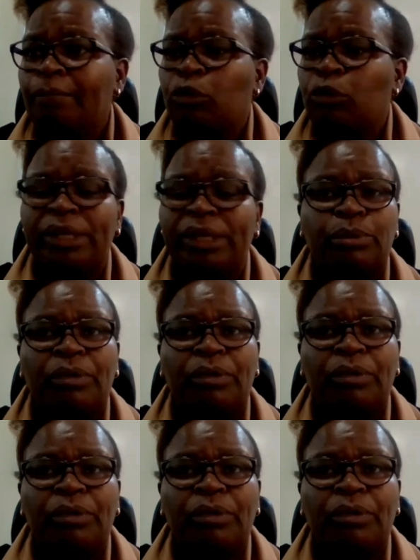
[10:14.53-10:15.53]
you must
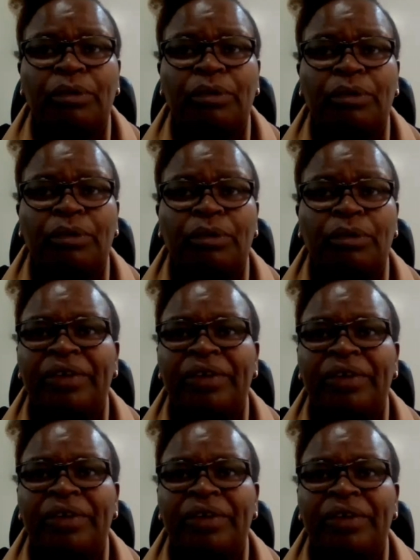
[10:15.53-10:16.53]

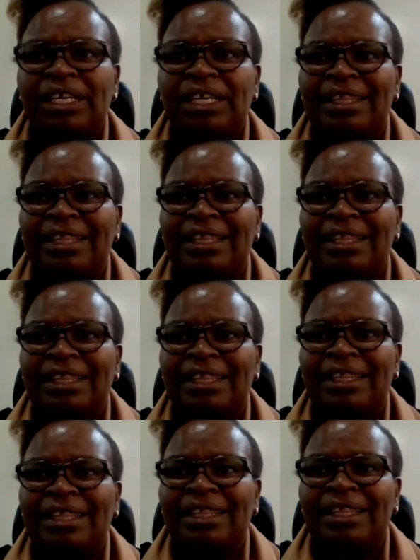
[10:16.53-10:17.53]
provide
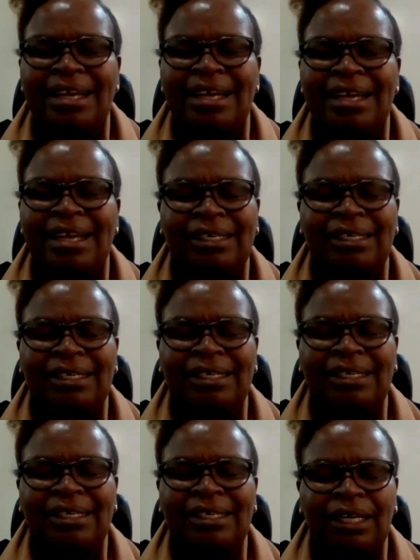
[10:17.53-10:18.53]
that,
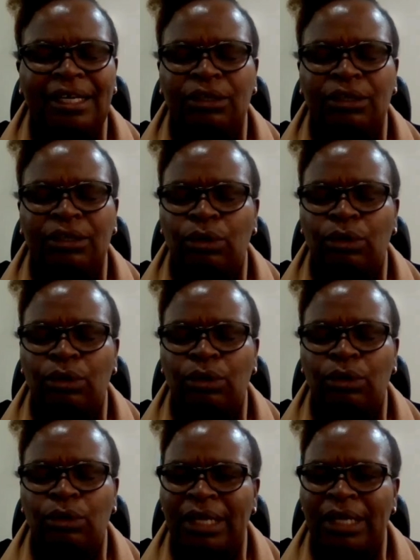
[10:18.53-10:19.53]
and all
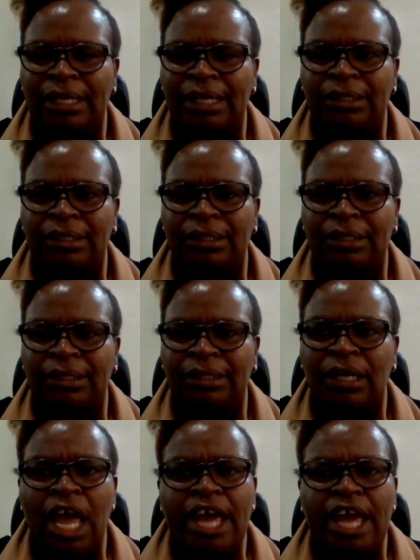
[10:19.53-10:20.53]
that.
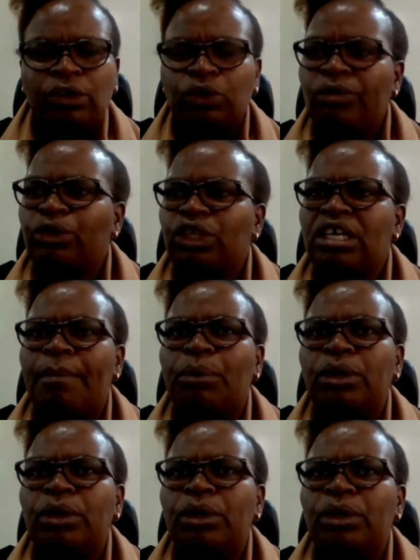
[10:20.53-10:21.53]
And also, if you're
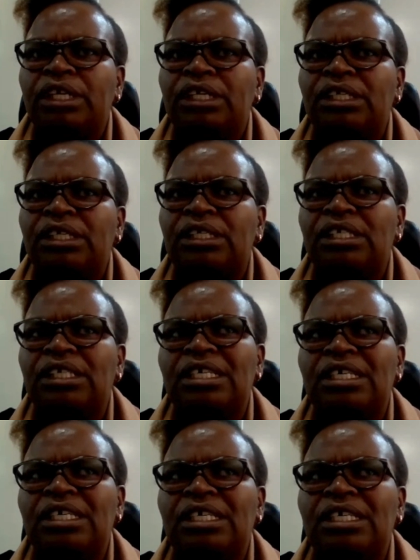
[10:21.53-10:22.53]
taking a
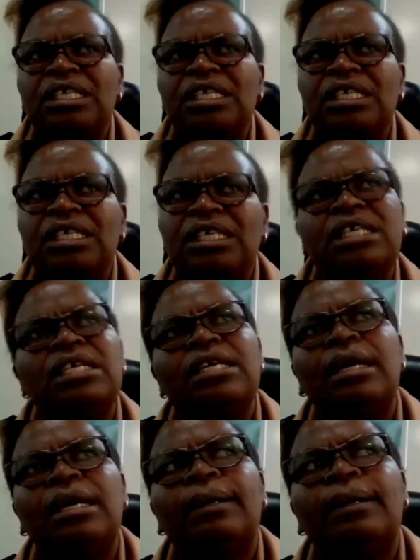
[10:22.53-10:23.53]
policy,
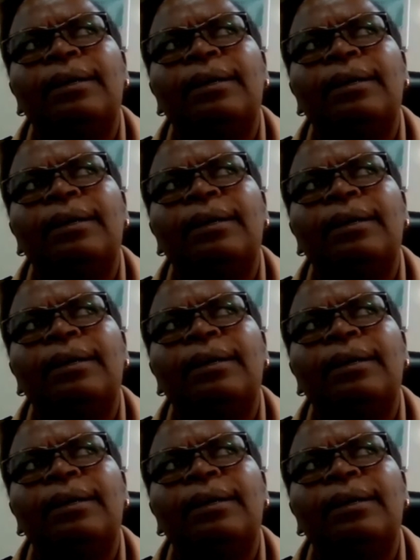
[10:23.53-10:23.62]
if